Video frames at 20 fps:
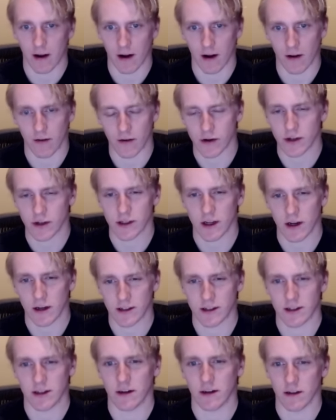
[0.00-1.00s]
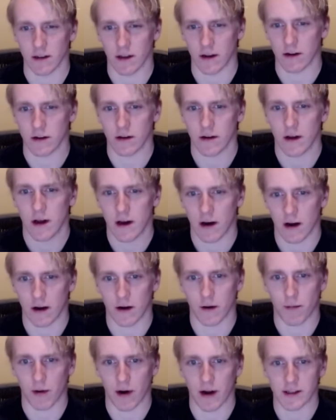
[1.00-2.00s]
you know, they're just all still a little
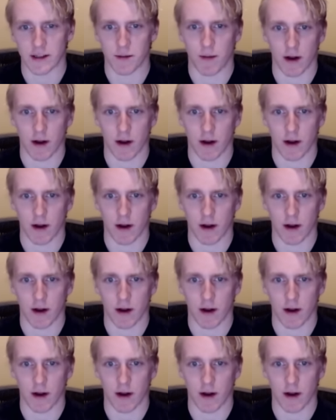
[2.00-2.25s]
underpriced.